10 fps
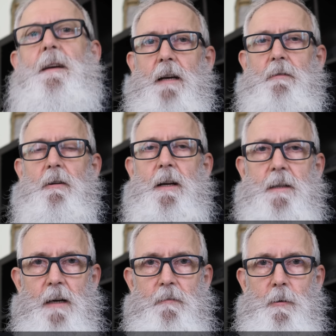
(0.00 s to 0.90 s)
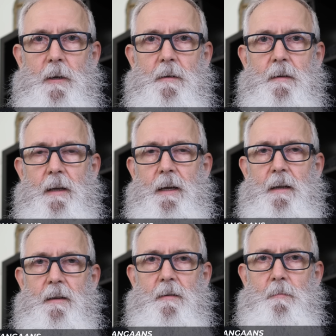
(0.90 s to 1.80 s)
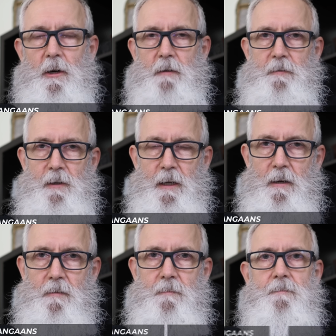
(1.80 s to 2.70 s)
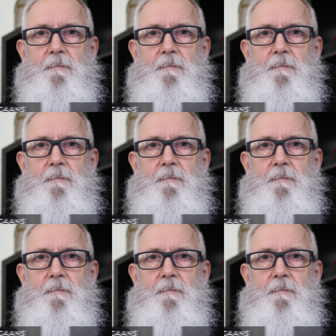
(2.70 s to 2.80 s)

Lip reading: Have a great day, everyone, and bye for now.